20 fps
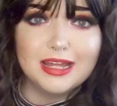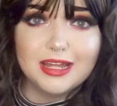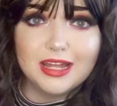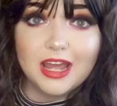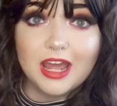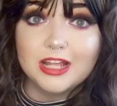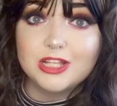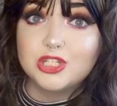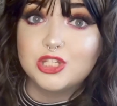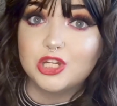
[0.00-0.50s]

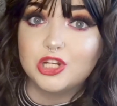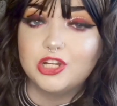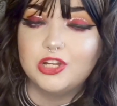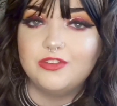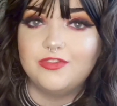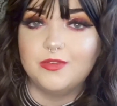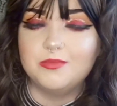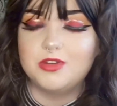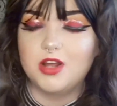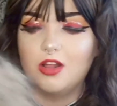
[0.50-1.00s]
It's literally
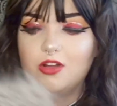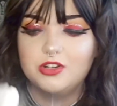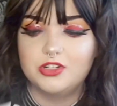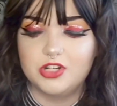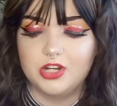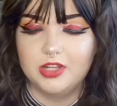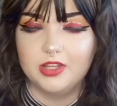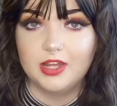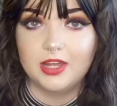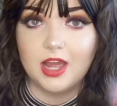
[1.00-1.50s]
from Dollar
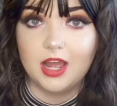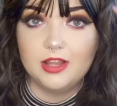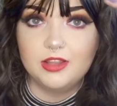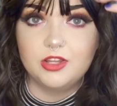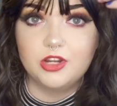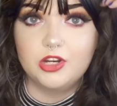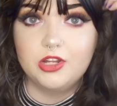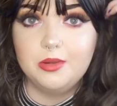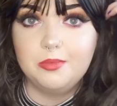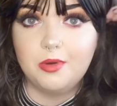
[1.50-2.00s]
Tree. Like, I
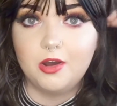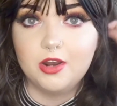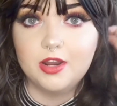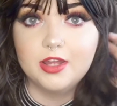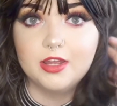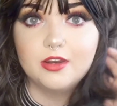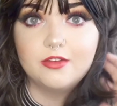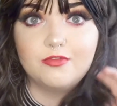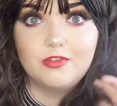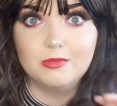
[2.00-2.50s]
literally bought
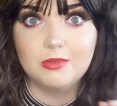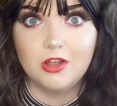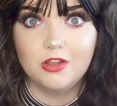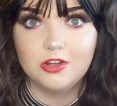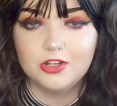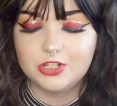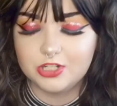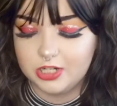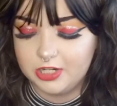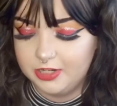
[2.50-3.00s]
it from
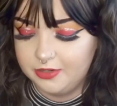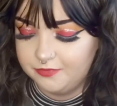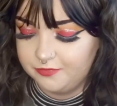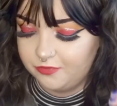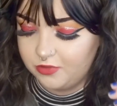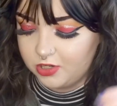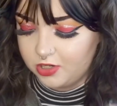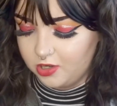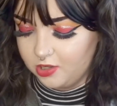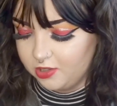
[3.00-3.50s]
Dollar Tree
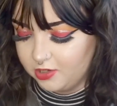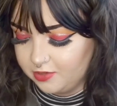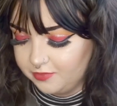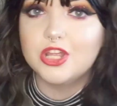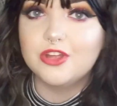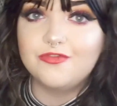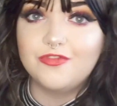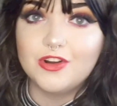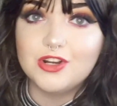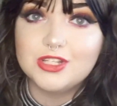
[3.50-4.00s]
for a dollar.
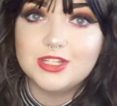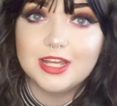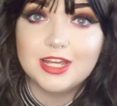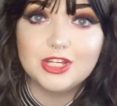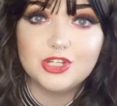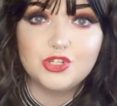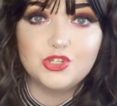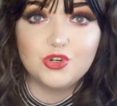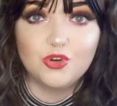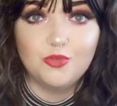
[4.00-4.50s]
The first thing
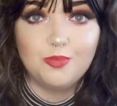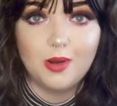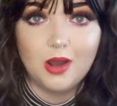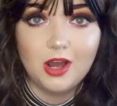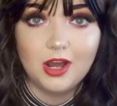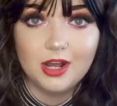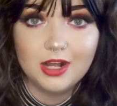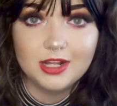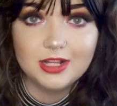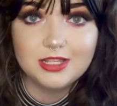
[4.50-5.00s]
is Juul
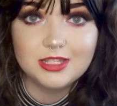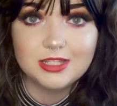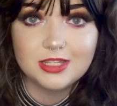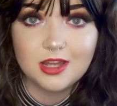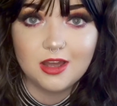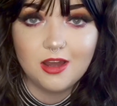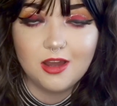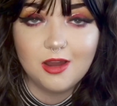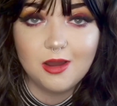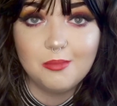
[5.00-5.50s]
Pods.
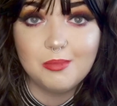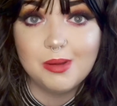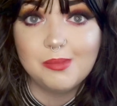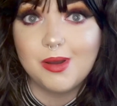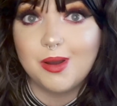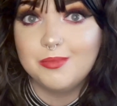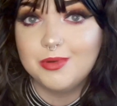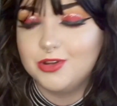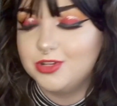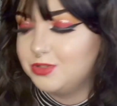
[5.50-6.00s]
Um, my
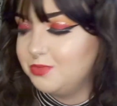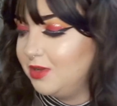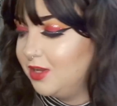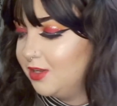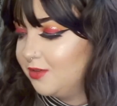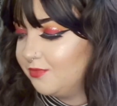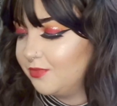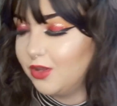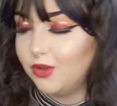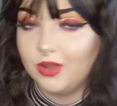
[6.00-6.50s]
mom knows
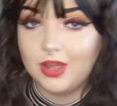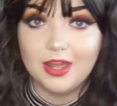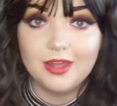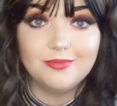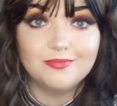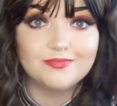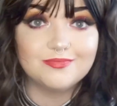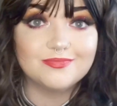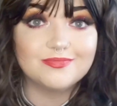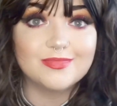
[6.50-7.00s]
me. Okay,
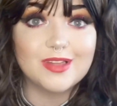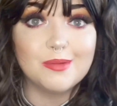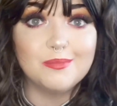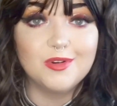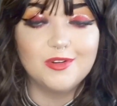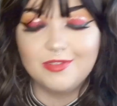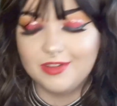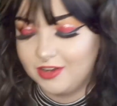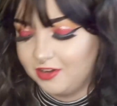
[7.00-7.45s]
moving